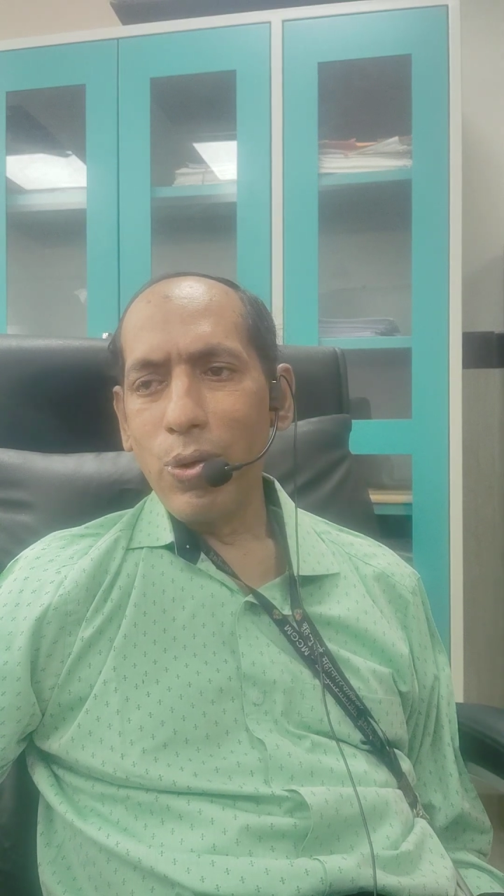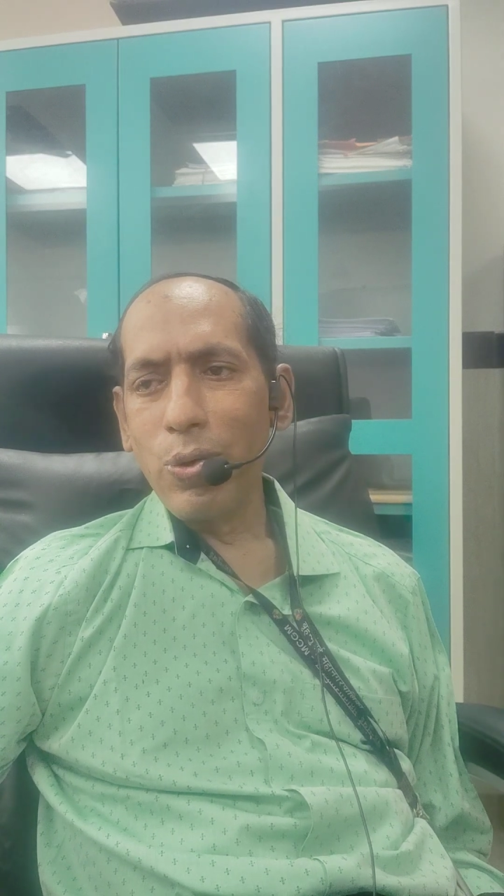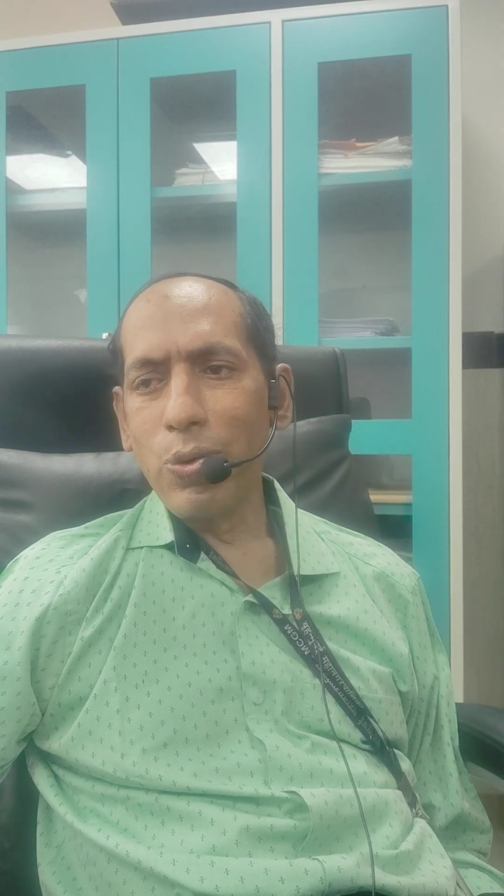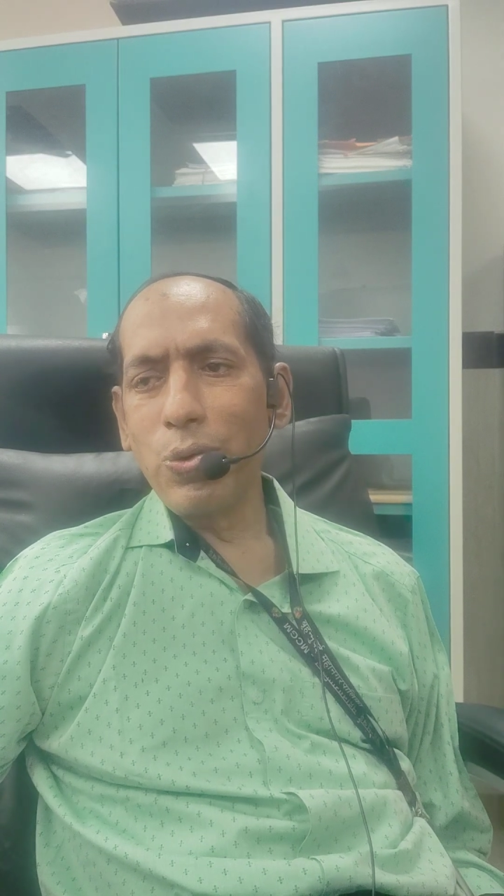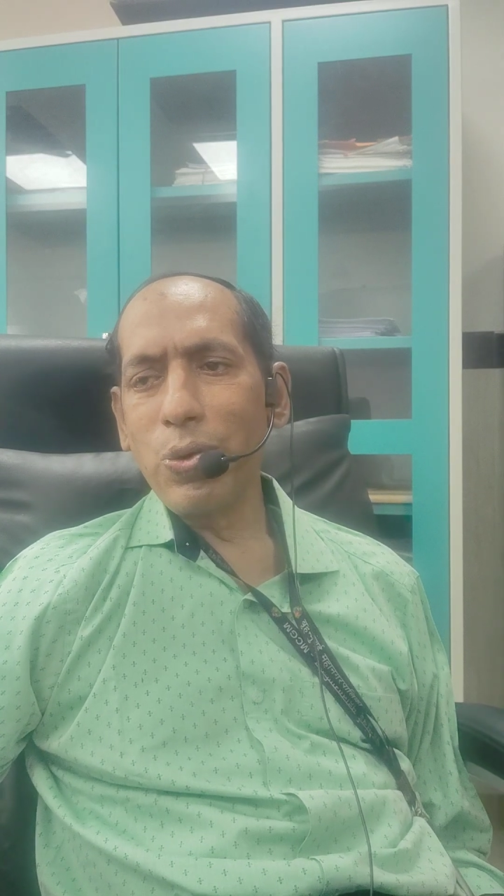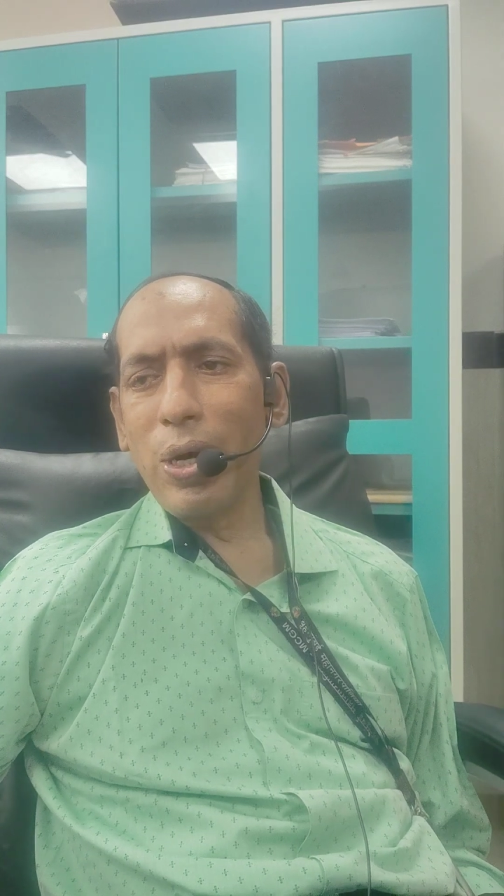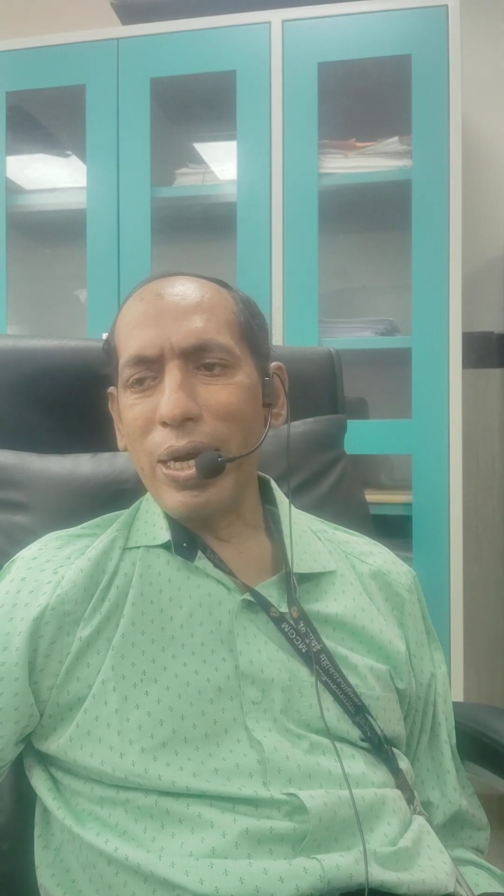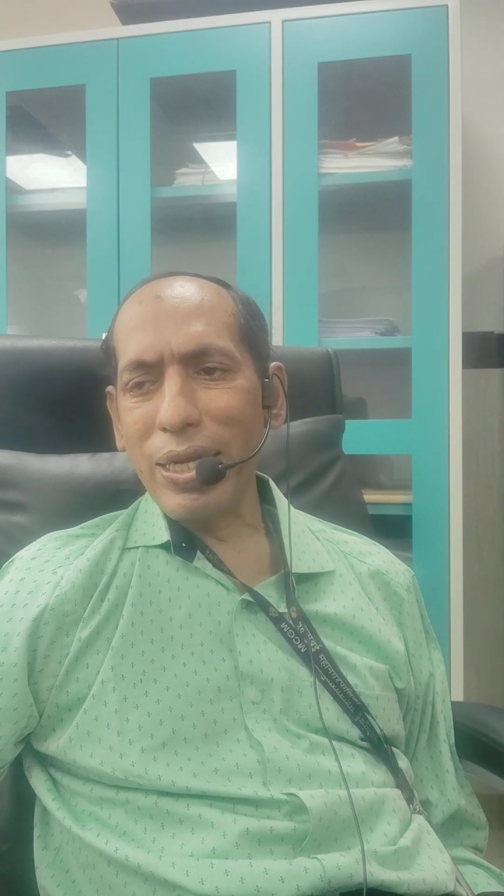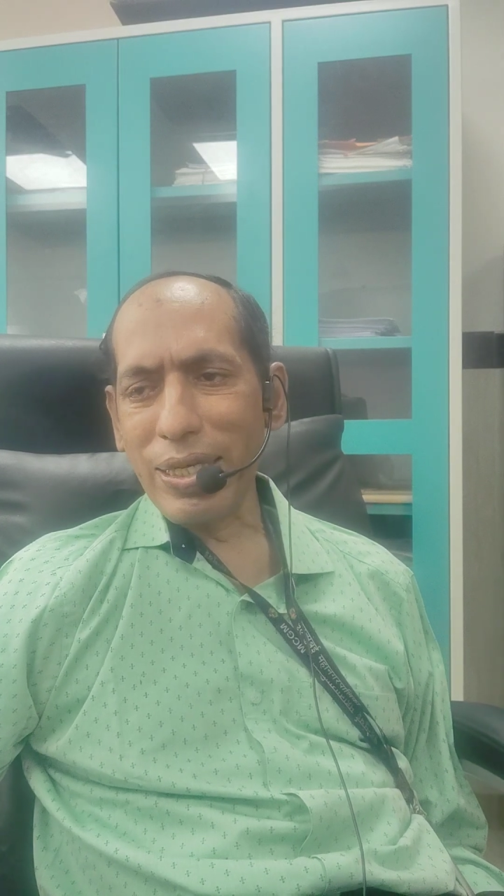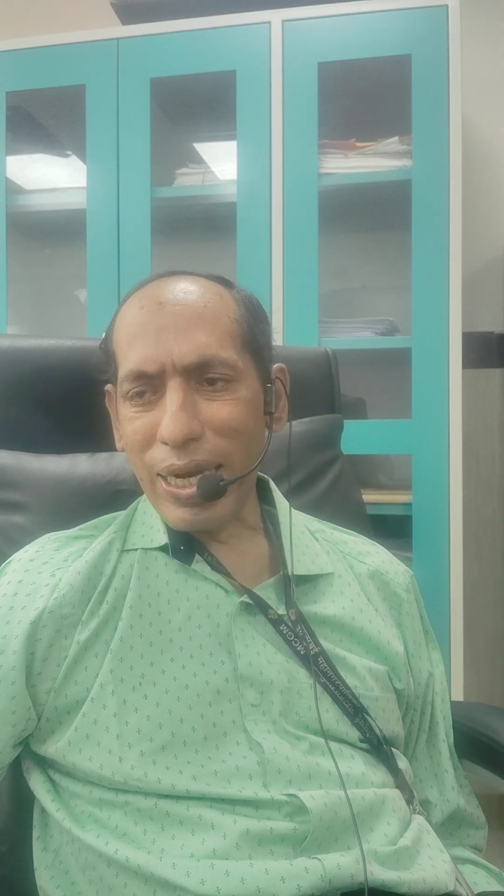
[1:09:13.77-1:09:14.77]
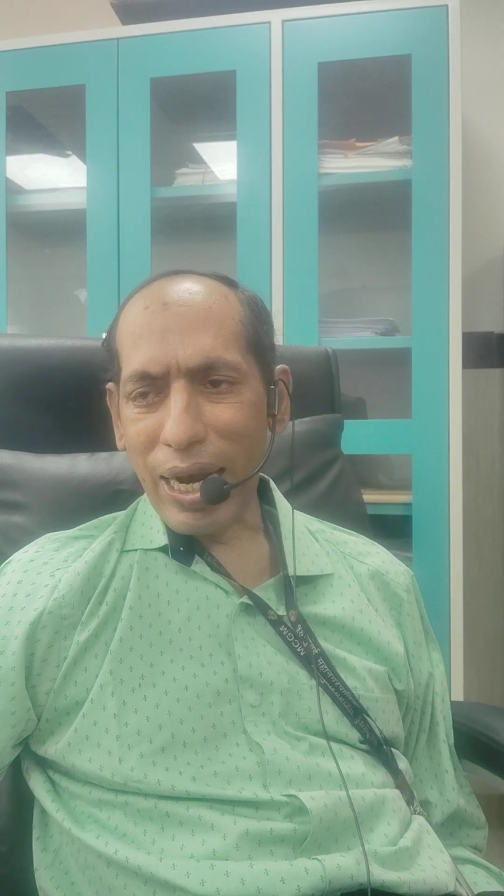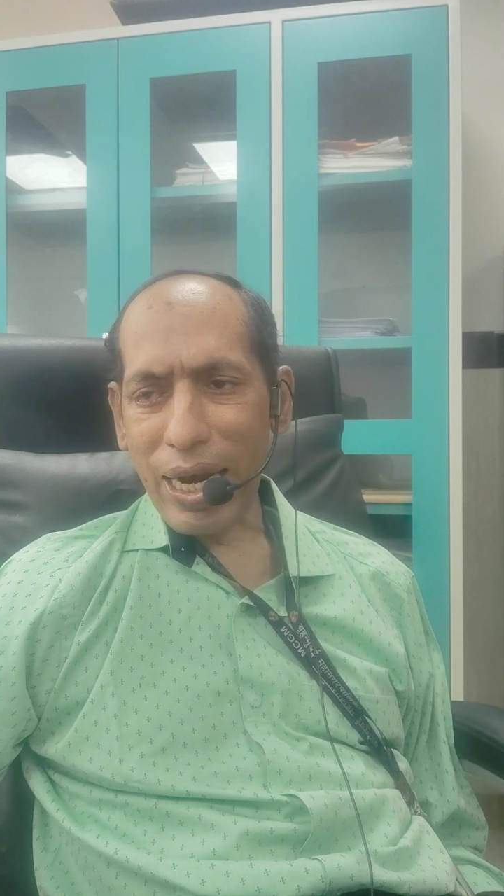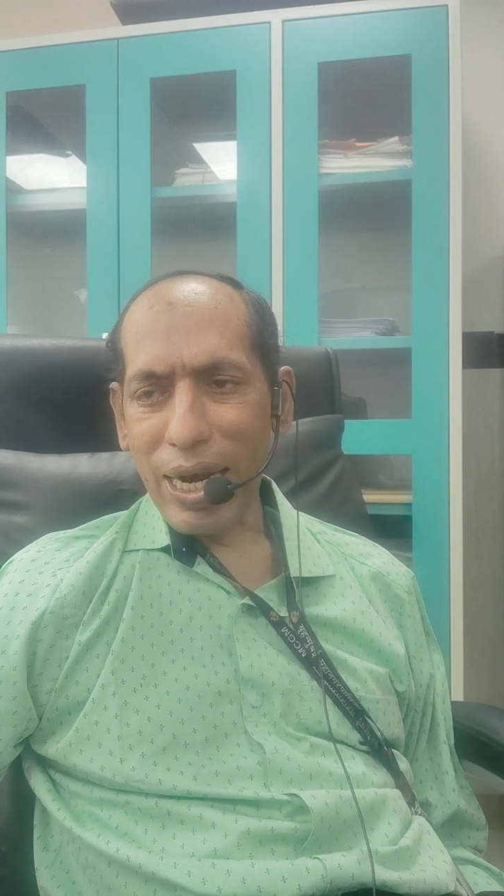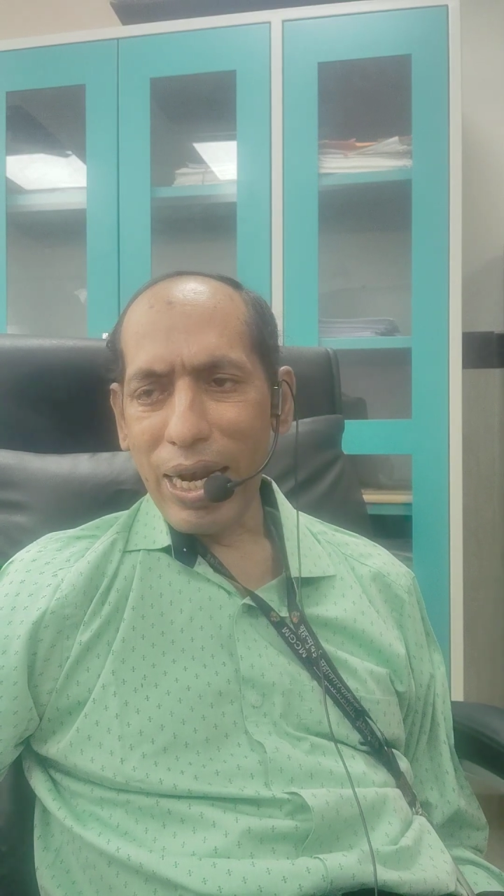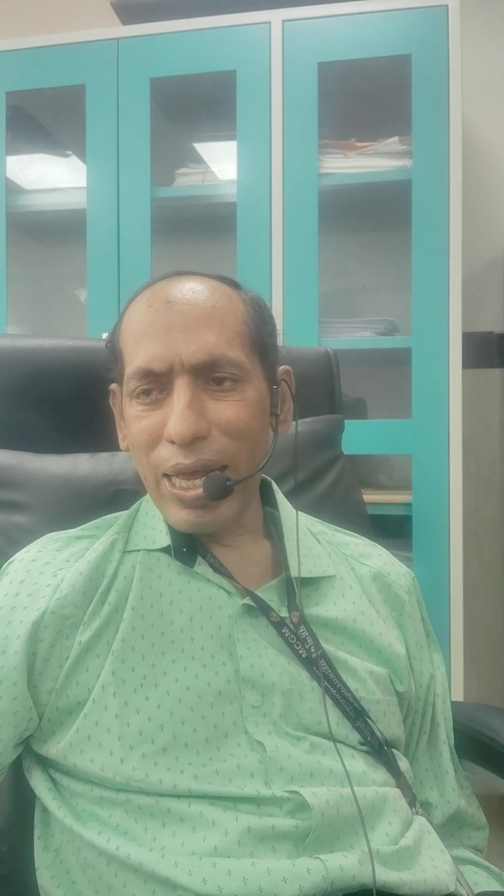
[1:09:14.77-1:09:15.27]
So you should understand